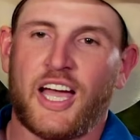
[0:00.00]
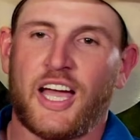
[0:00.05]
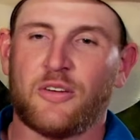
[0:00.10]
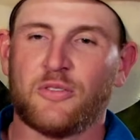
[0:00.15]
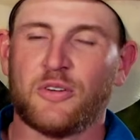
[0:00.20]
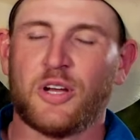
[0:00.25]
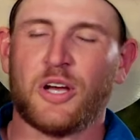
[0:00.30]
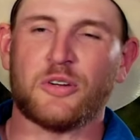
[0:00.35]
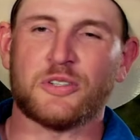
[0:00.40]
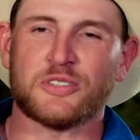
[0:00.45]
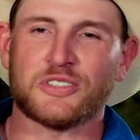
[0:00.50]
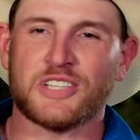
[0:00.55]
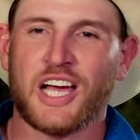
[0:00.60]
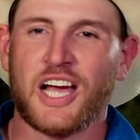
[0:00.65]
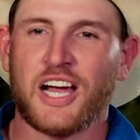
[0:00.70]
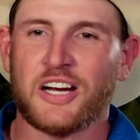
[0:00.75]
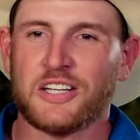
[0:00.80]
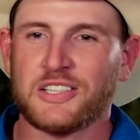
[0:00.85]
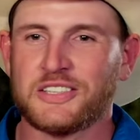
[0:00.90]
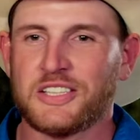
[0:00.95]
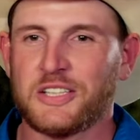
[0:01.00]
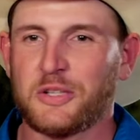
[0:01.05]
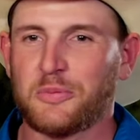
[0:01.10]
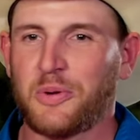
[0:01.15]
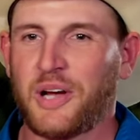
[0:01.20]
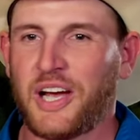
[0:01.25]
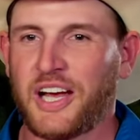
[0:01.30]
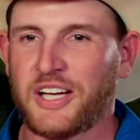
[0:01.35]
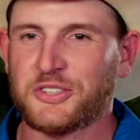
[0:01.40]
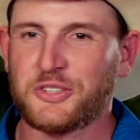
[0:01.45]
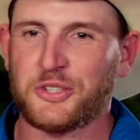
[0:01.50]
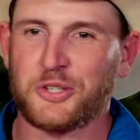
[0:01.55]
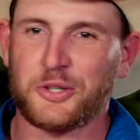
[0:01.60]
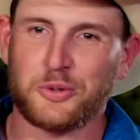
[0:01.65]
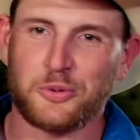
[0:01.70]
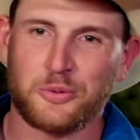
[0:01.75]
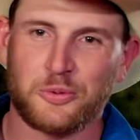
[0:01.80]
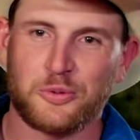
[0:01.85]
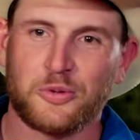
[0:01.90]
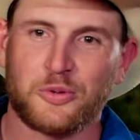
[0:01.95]
have no desire to see the
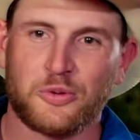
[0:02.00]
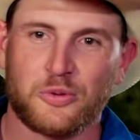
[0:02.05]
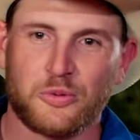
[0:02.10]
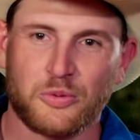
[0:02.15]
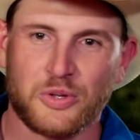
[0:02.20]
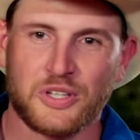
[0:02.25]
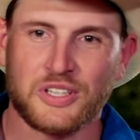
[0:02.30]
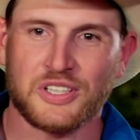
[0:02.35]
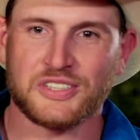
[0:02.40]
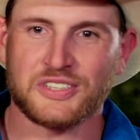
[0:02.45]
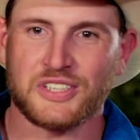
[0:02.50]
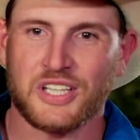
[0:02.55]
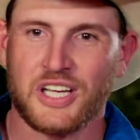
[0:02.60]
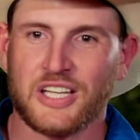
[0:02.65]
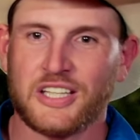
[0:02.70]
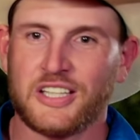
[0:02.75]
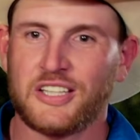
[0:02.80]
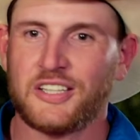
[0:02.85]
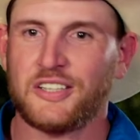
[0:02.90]
pastor win the snake.